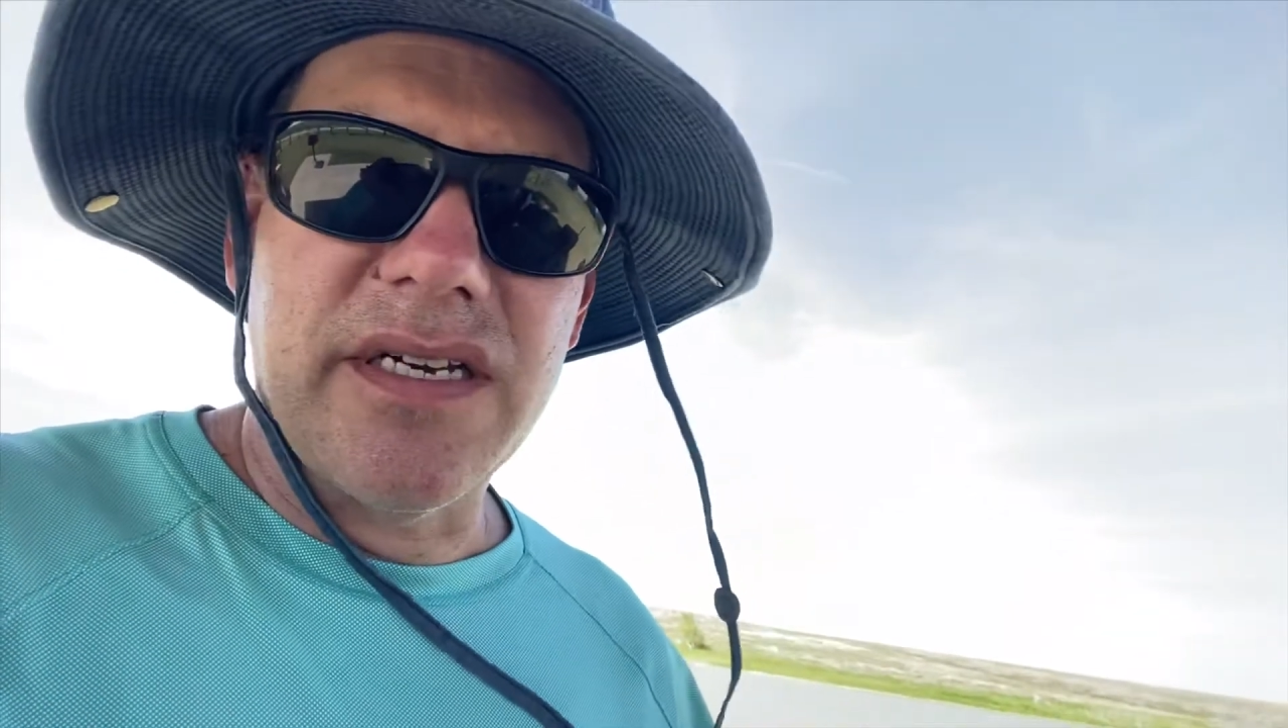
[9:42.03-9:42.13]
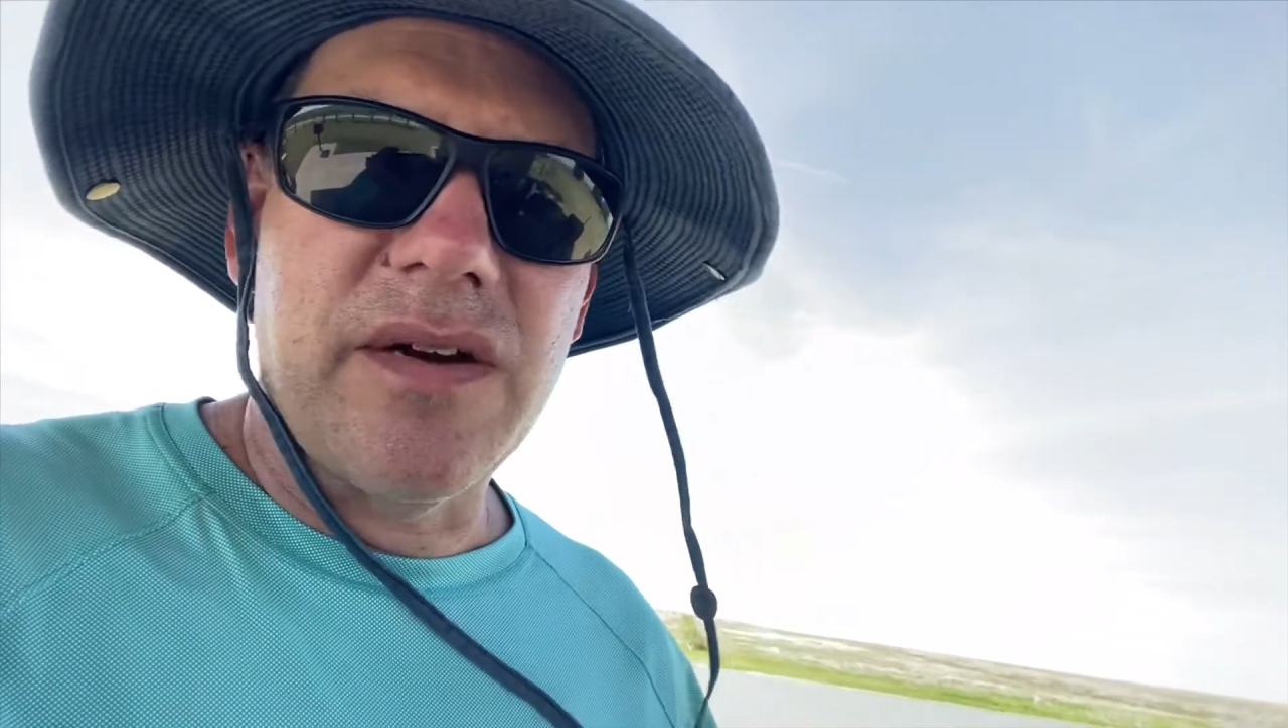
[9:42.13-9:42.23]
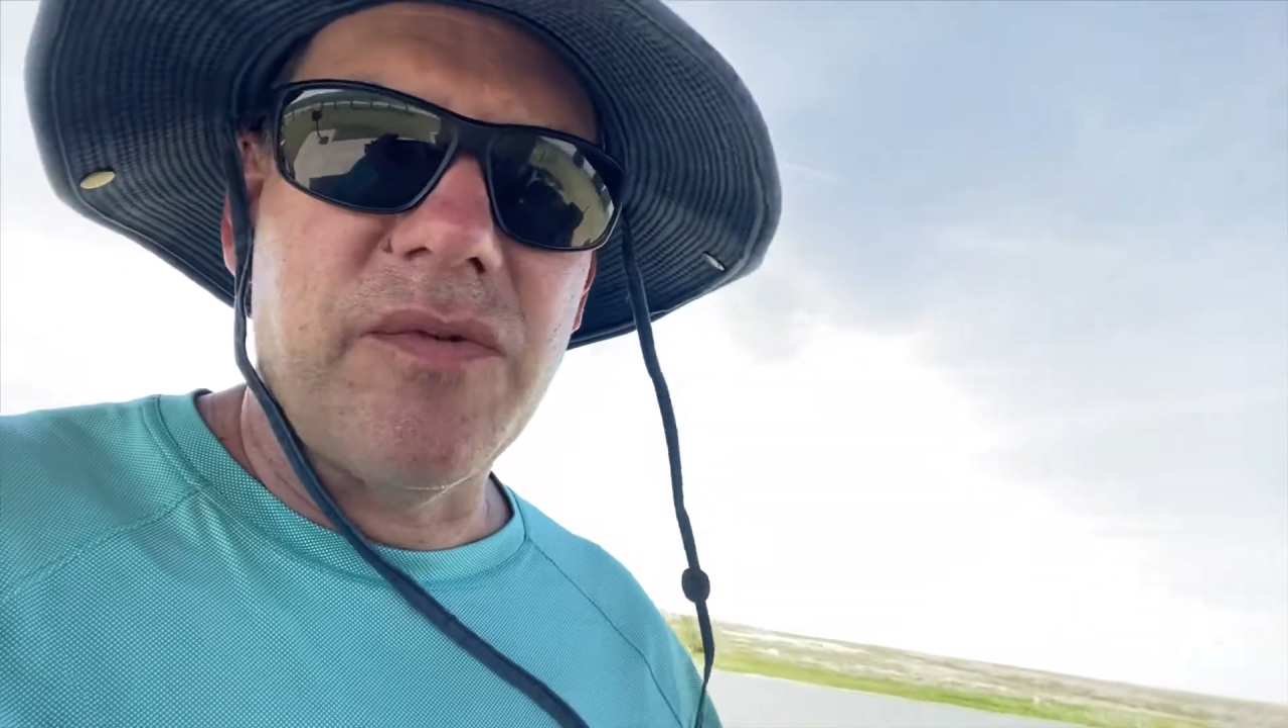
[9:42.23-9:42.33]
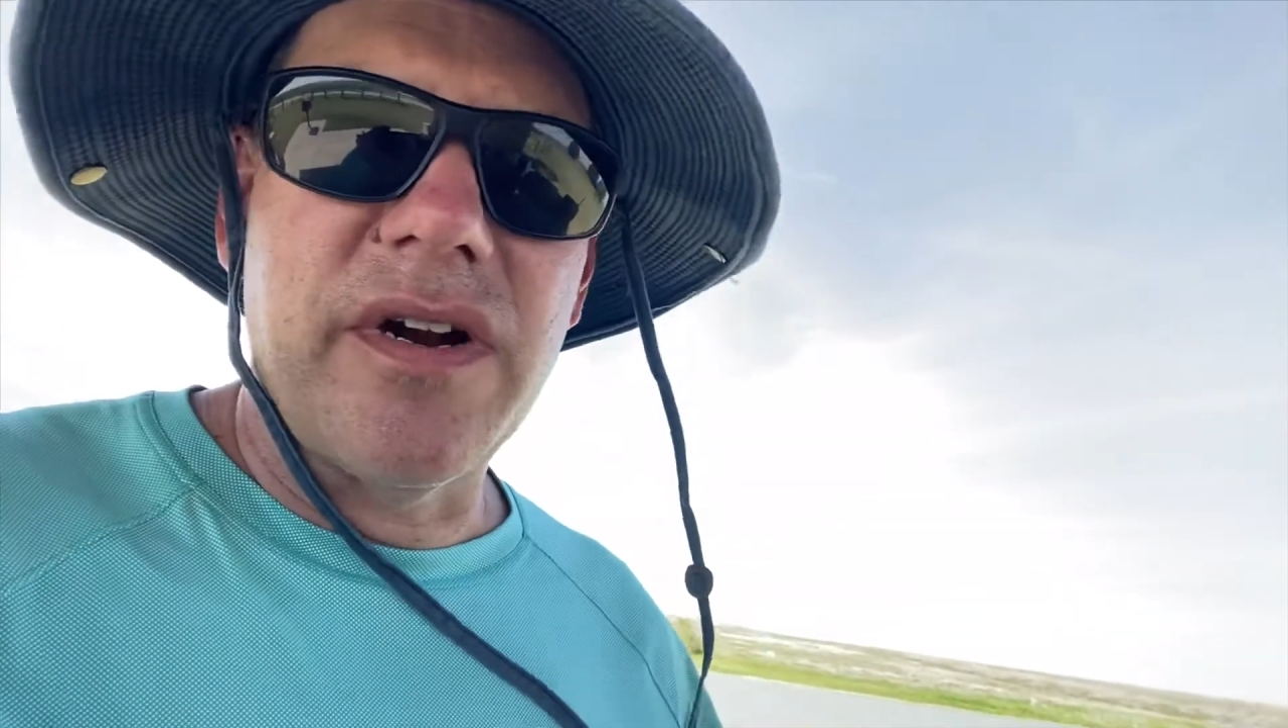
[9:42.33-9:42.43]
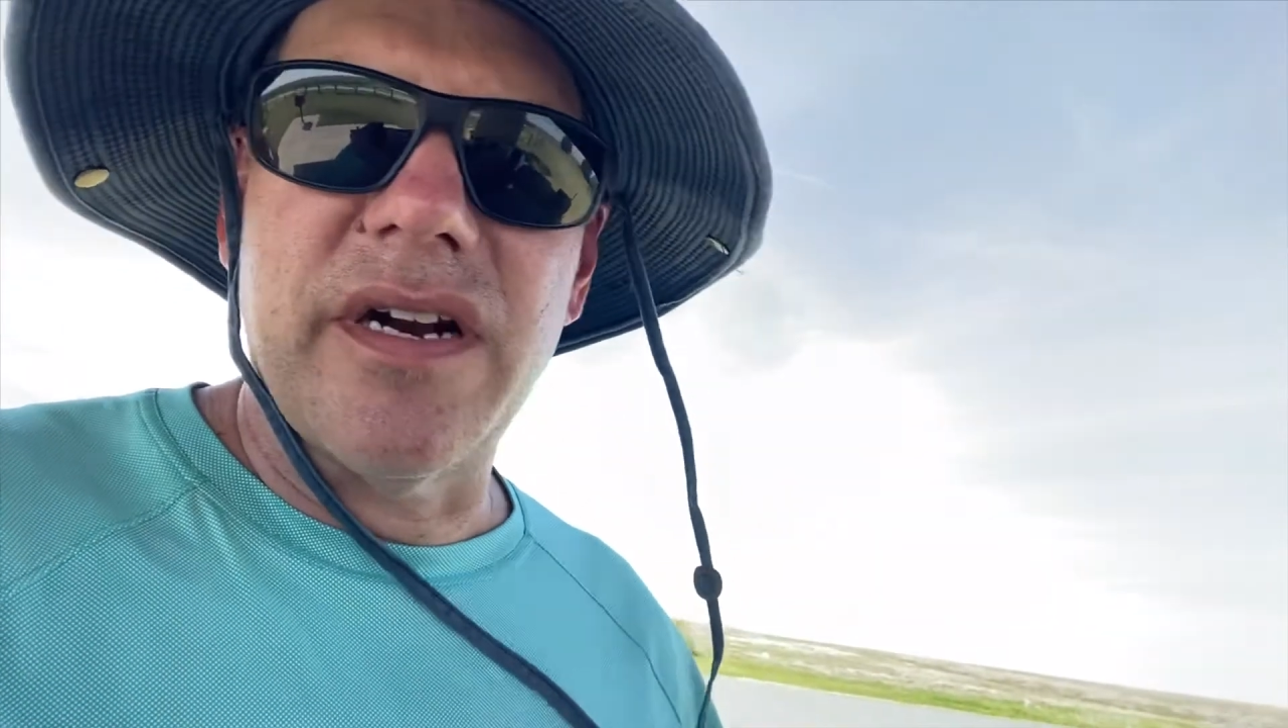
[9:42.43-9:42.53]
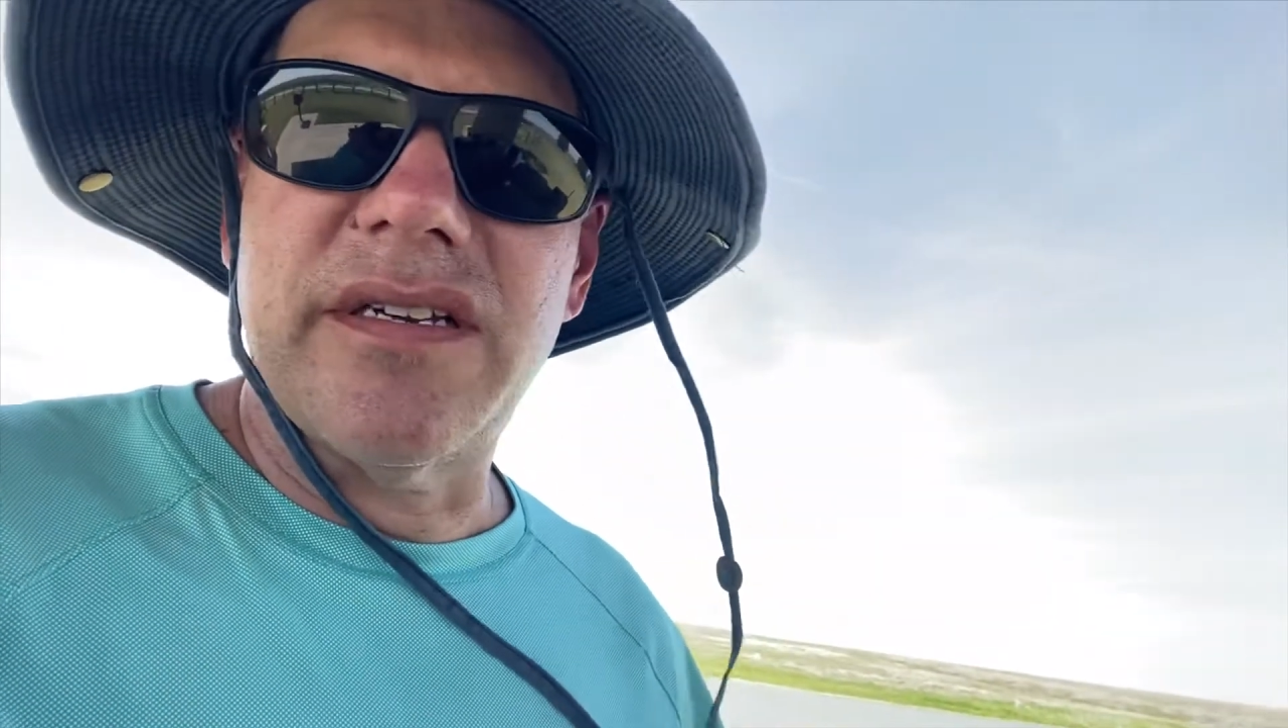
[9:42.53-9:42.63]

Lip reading: I wanted.